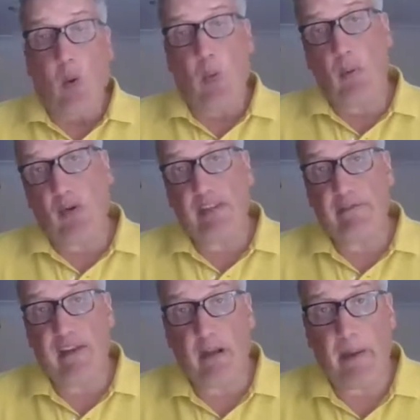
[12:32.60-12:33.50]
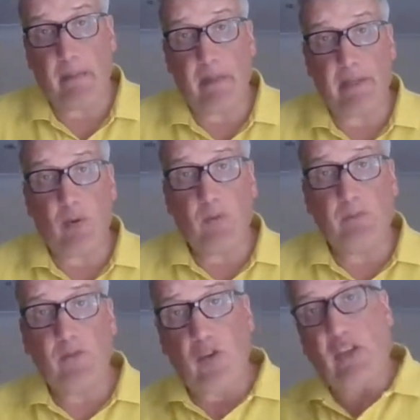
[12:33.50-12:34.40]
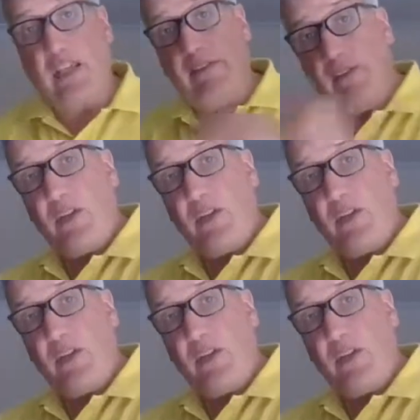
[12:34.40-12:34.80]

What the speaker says: We want to develop our people, so give them